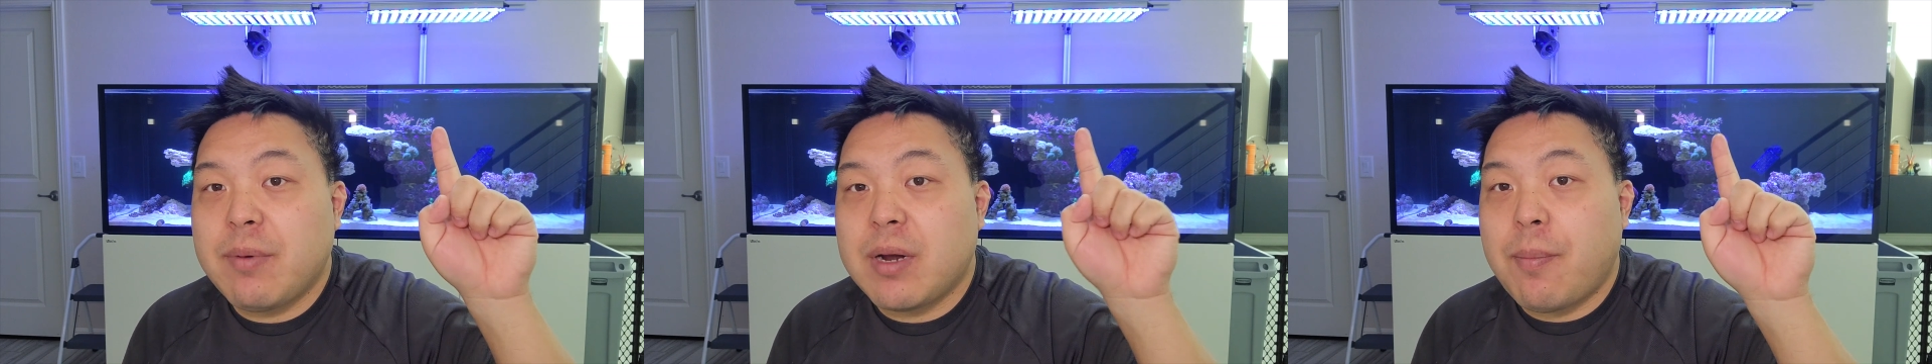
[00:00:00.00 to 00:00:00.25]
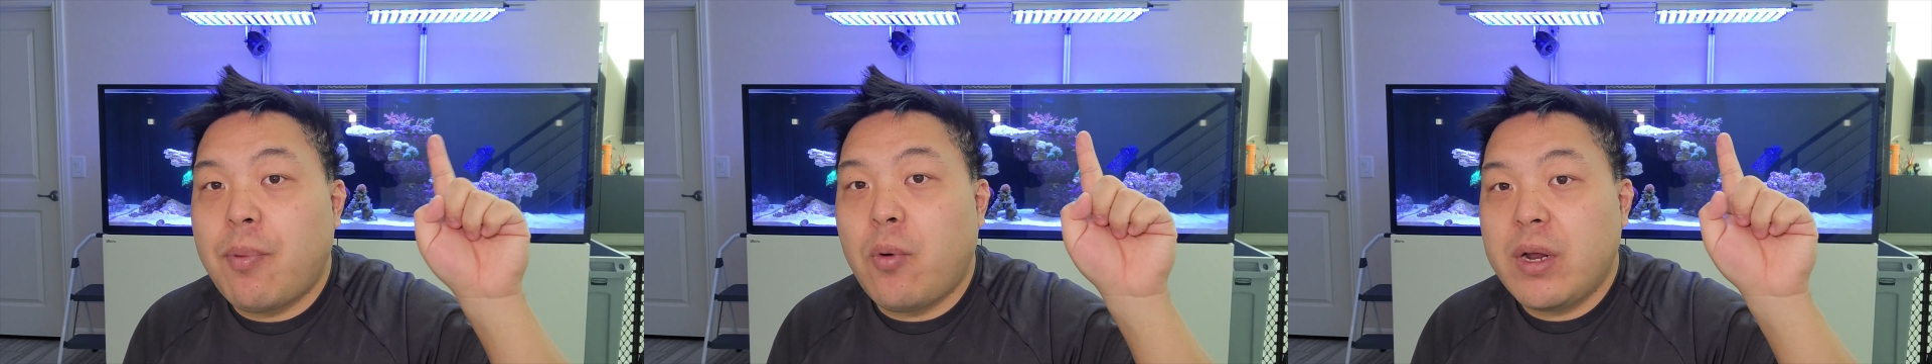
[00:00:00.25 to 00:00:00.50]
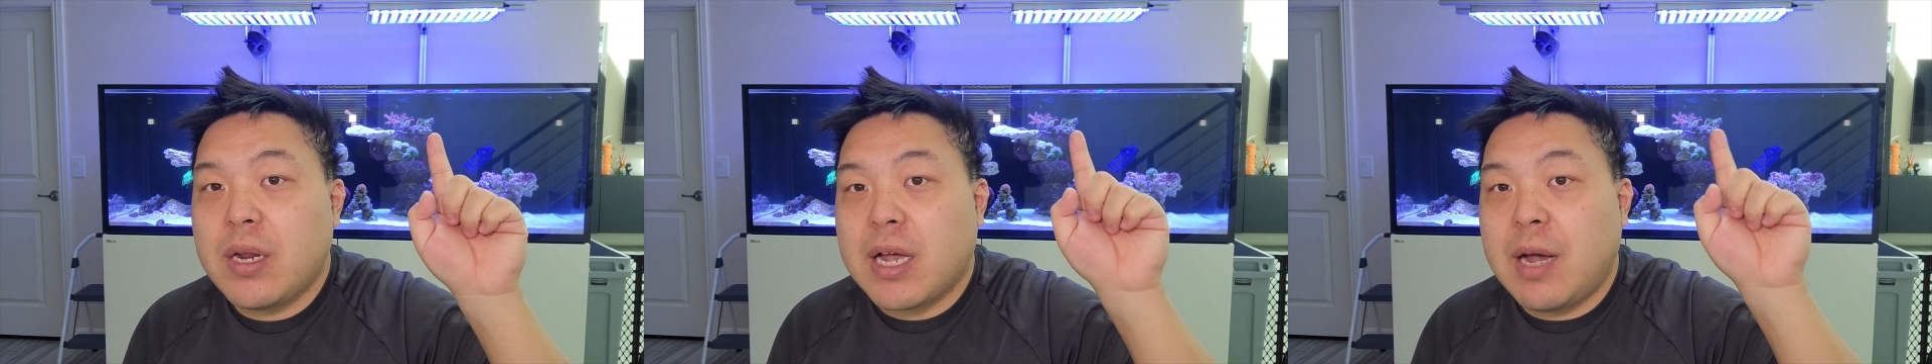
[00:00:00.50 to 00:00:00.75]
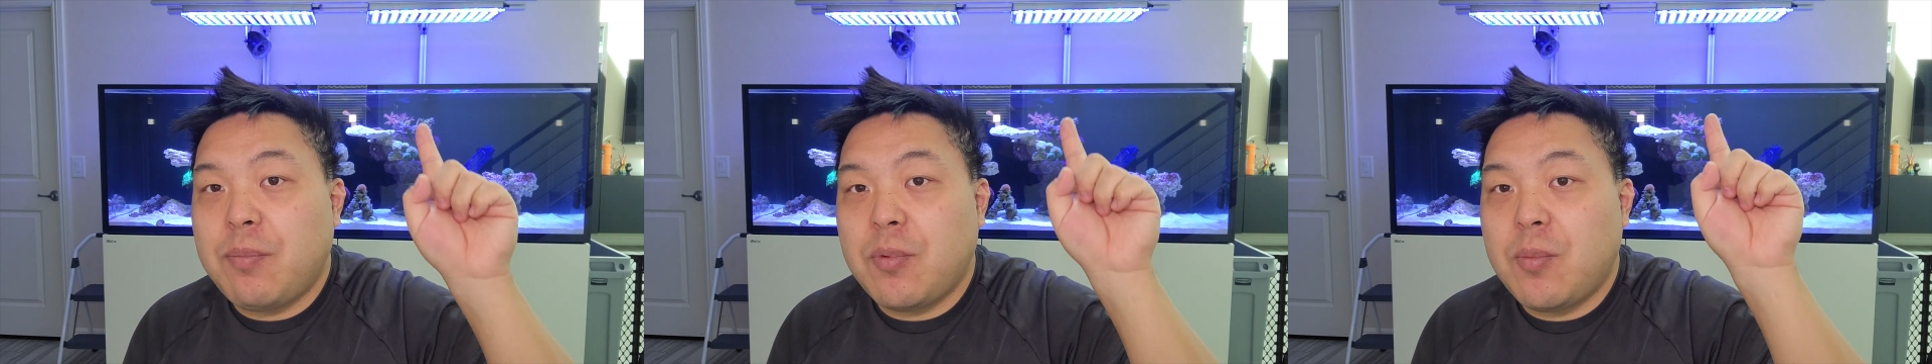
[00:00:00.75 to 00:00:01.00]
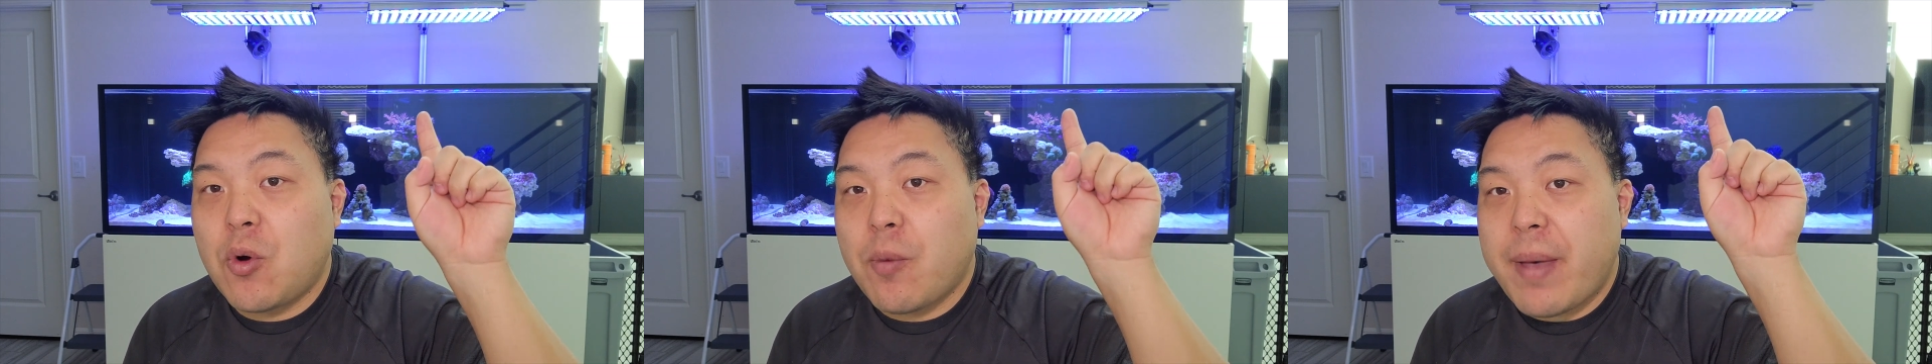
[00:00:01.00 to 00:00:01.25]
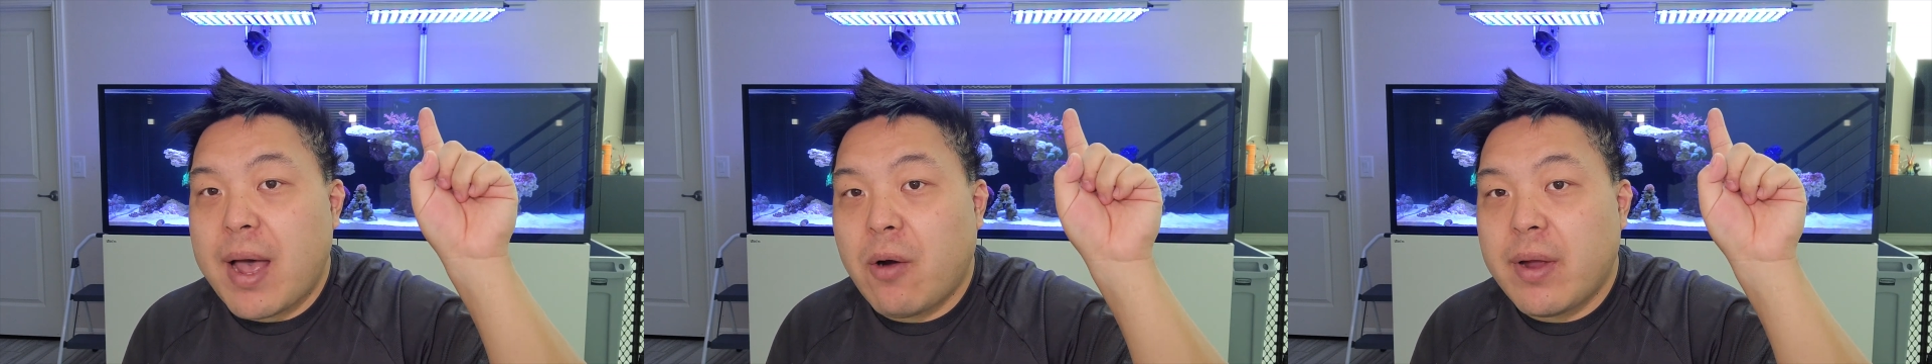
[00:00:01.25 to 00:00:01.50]
going to point a couple more
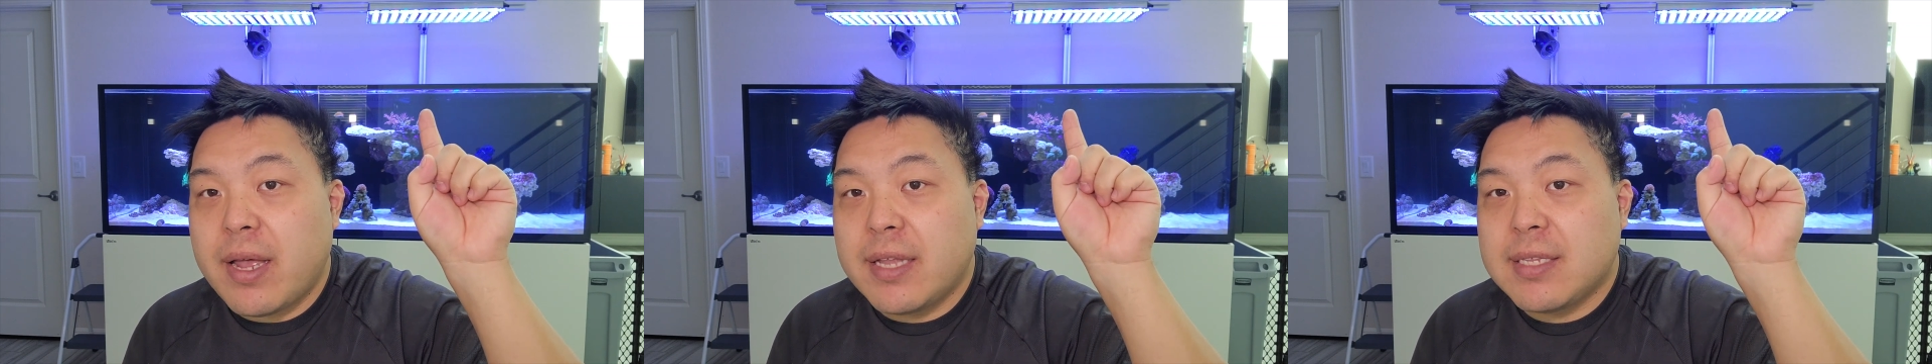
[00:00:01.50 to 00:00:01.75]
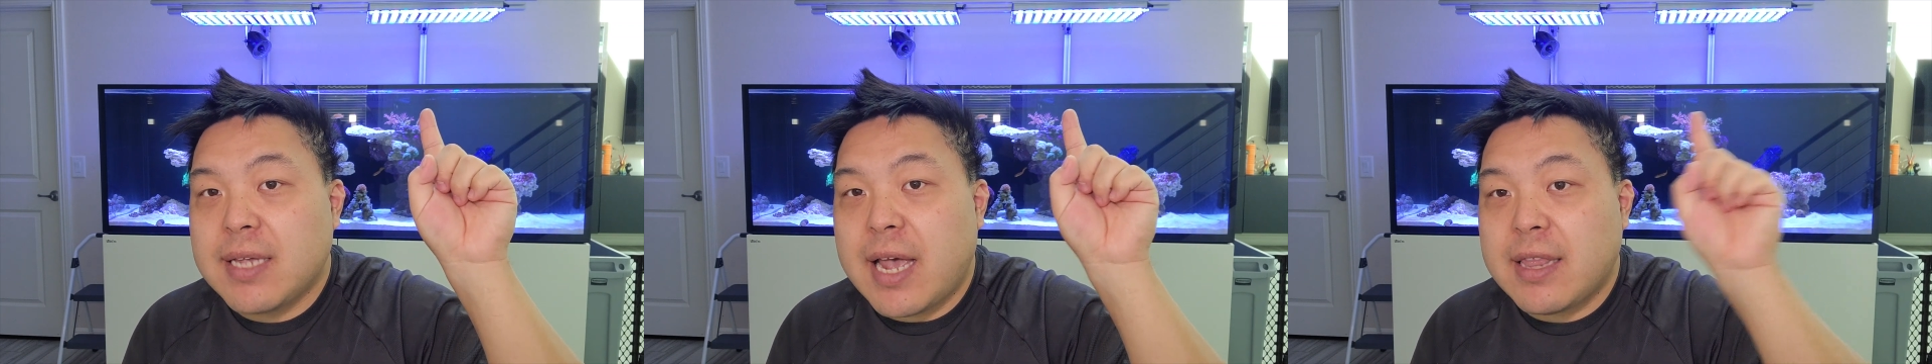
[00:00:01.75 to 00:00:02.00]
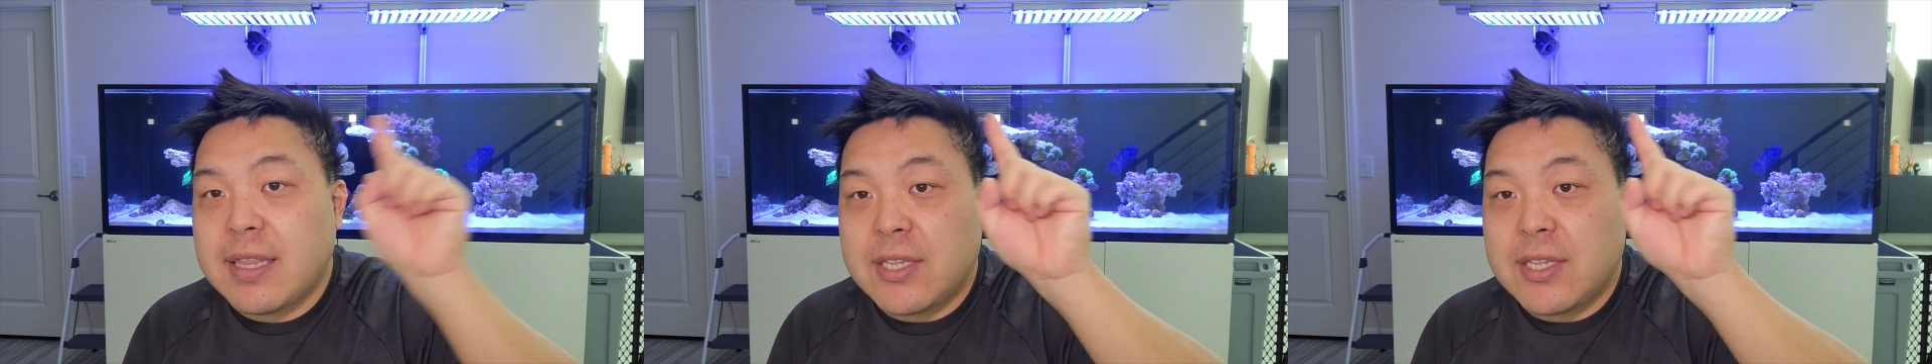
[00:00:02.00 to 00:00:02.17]
power heads at